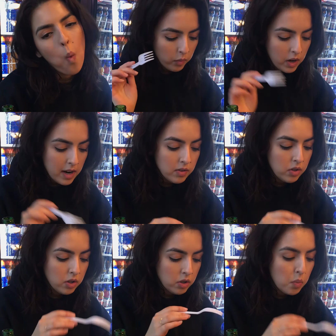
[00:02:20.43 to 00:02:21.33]
Guys,
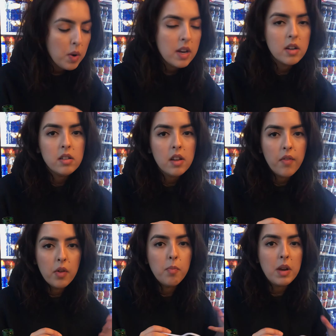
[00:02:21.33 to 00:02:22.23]
the sweetness
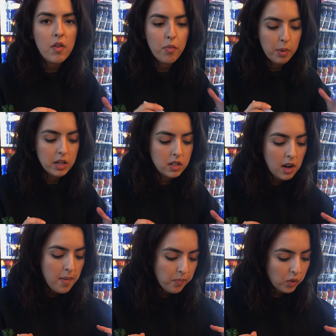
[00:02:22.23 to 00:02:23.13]
of the beef
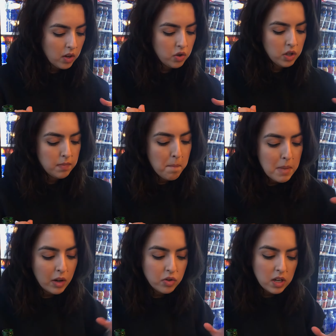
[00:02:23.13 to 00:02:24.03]
brisket is just
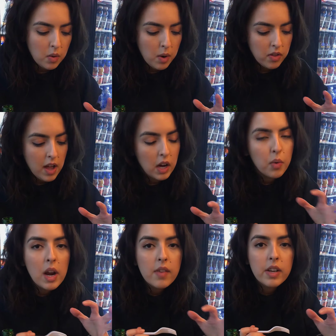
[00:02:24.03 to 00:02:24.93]
melting with that
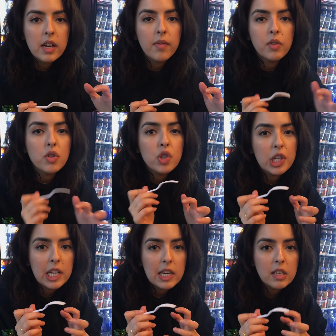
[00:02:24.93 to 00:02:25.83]
gravy and the
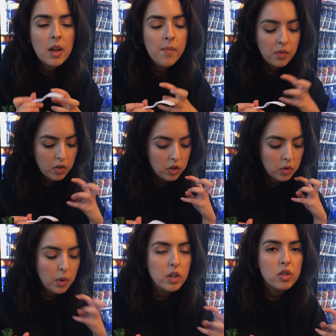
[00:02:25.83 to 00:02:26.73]
cheese and the
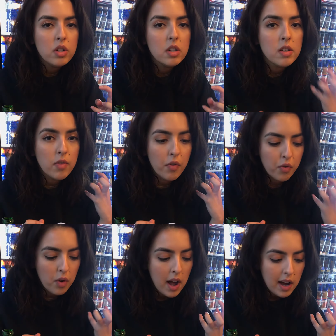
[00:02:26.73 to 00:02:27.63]
crunchiness of the
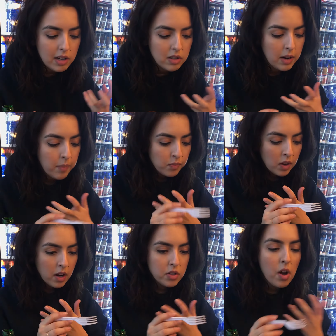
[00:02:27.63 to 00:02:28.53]
fries. Like,
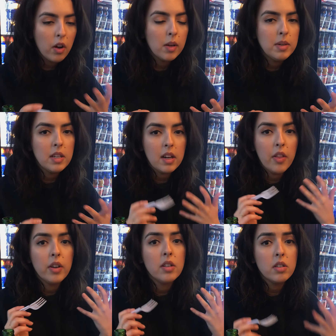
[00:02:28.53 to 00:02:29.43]
it's all coming
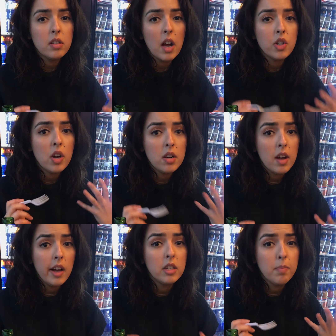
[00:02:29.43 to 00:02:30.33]
together in such a nice